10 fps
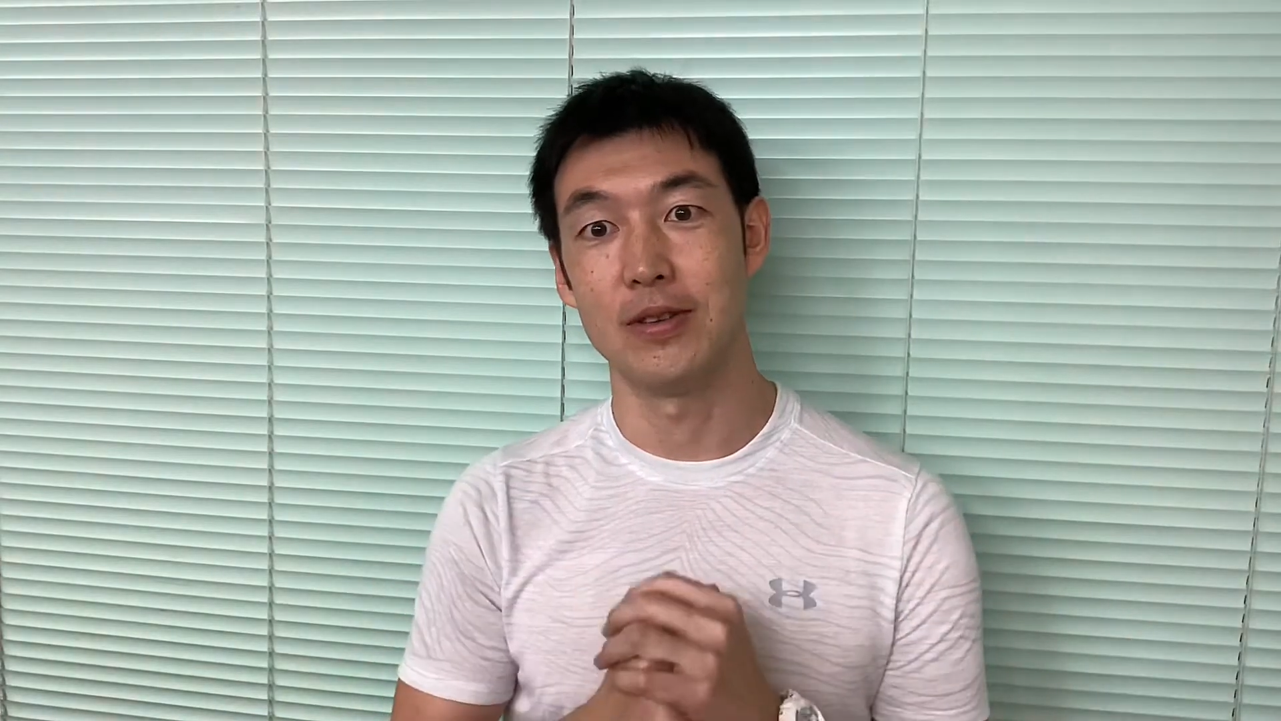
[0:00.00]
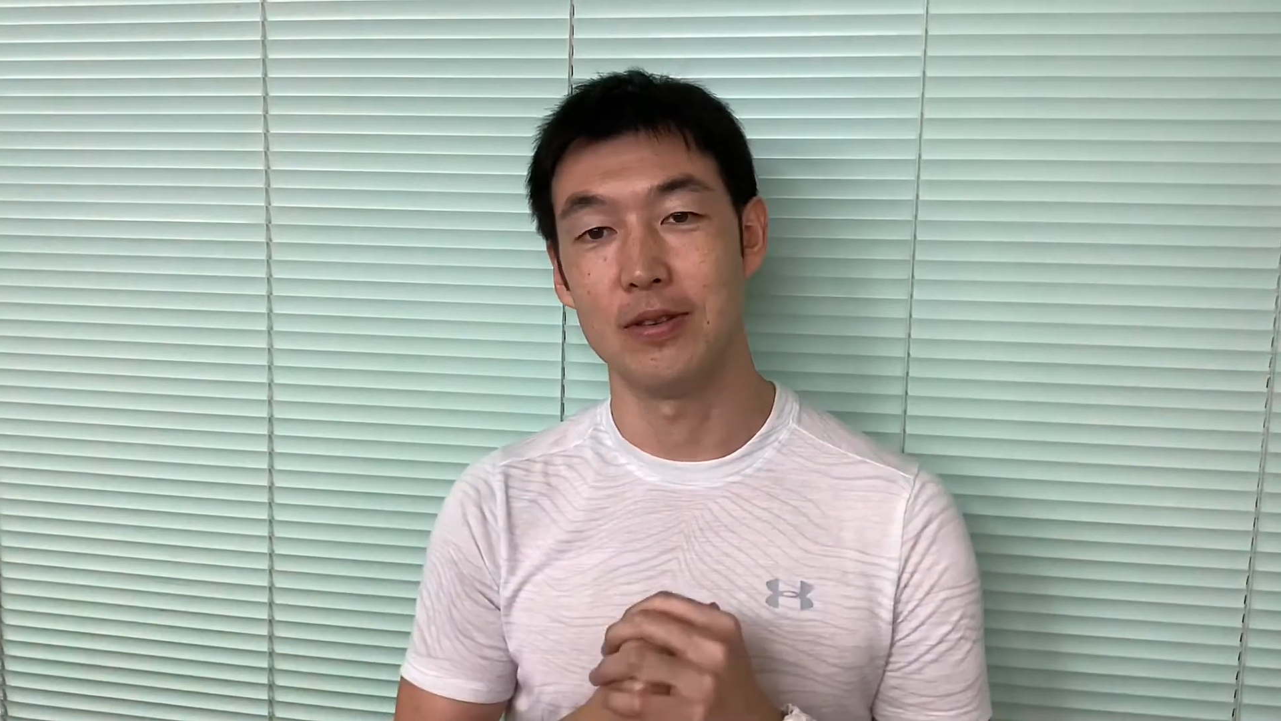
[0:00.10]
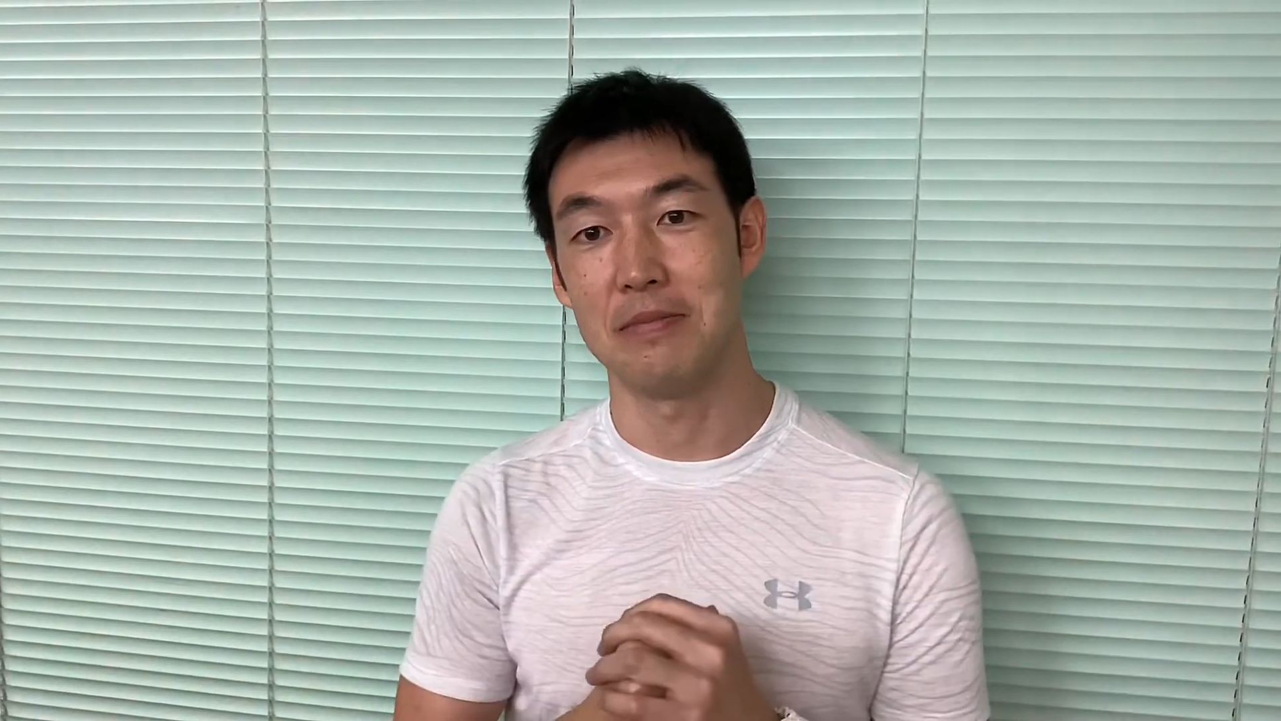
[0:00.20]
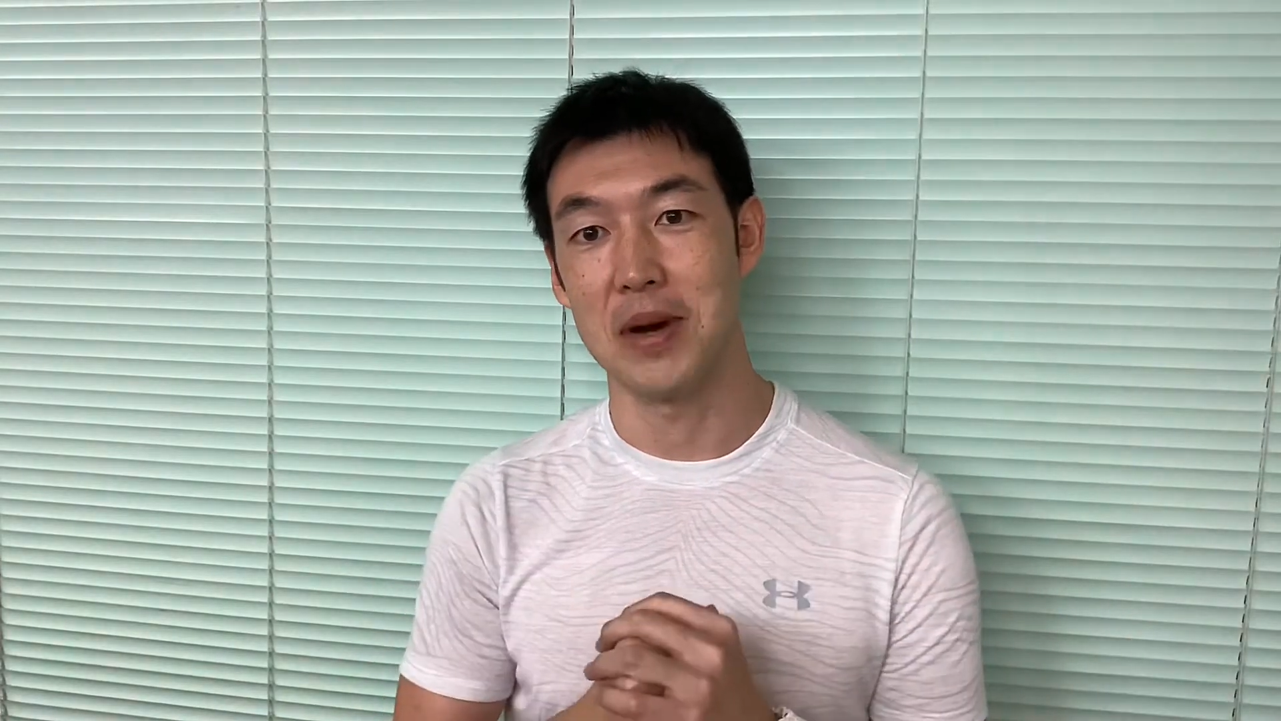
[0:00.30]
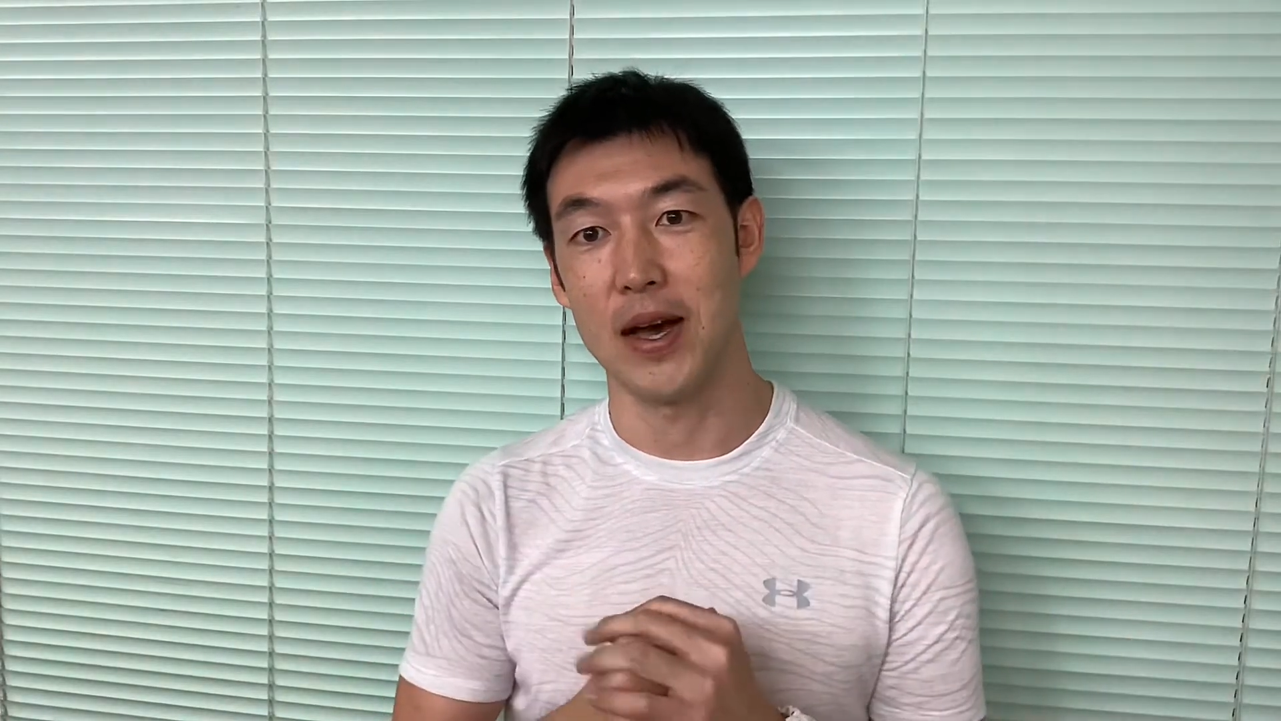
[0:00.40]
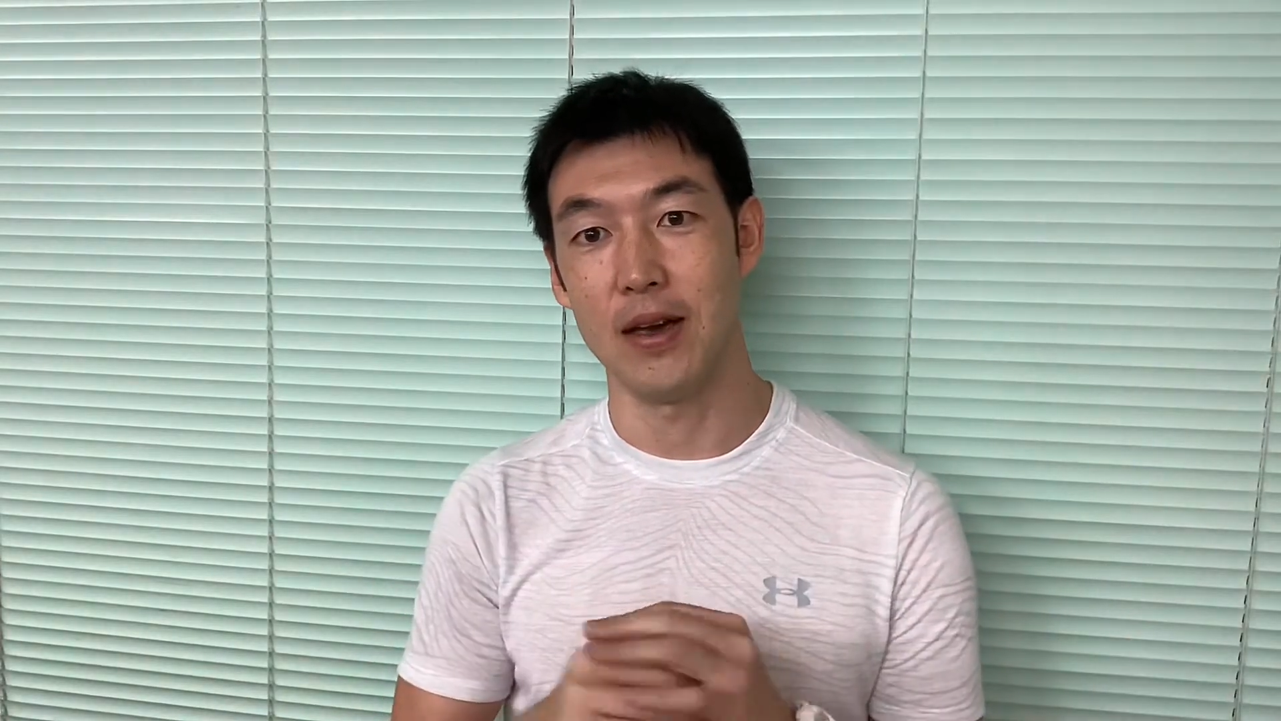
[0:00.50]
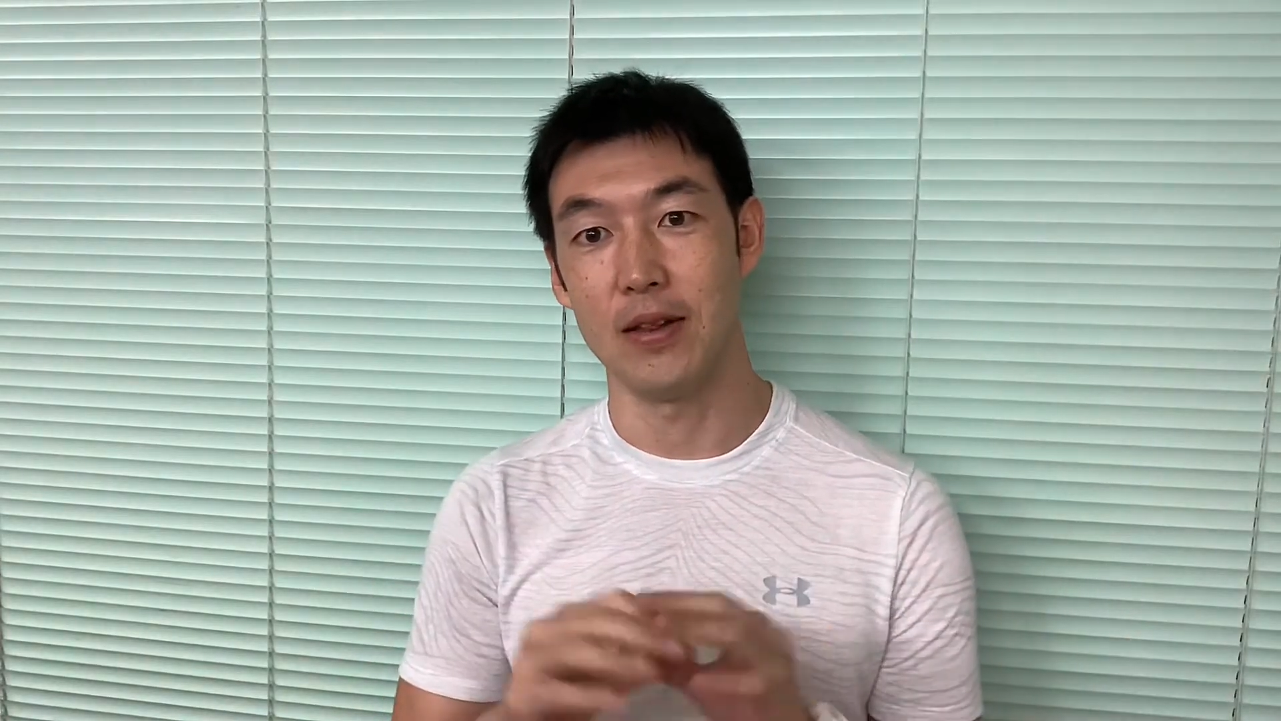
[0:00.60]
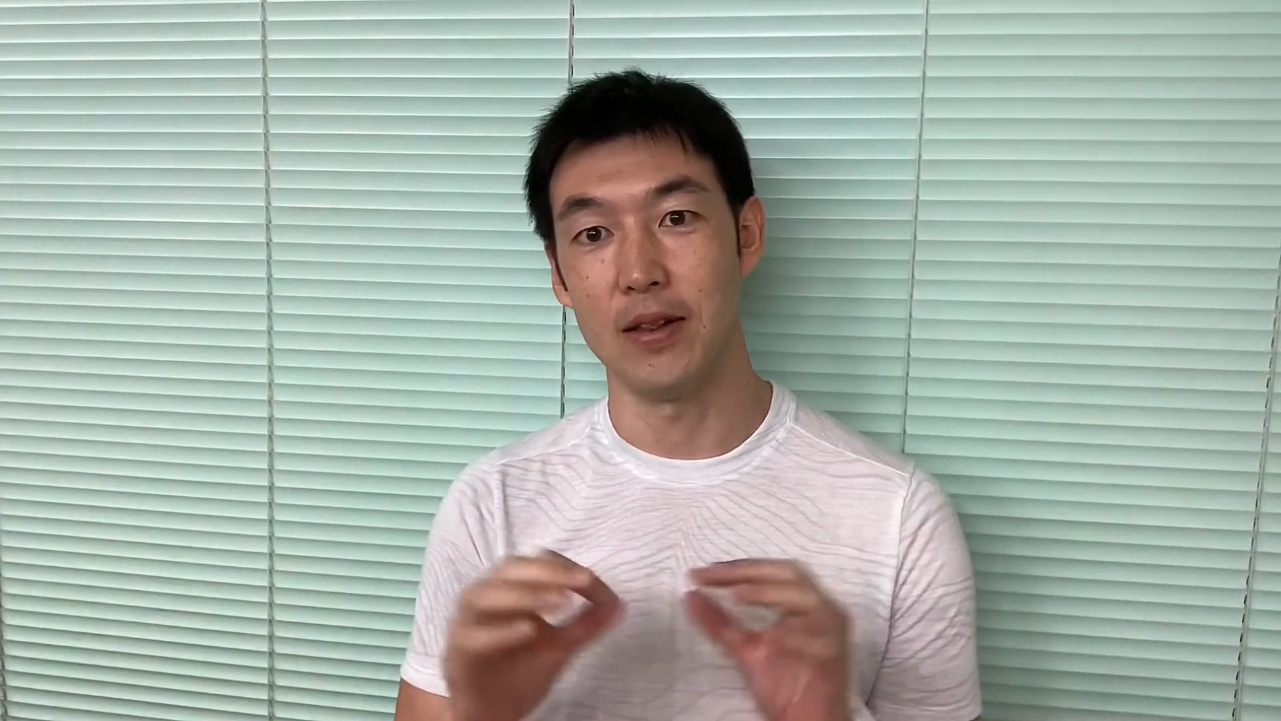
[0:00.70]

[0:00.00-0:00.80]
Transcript: my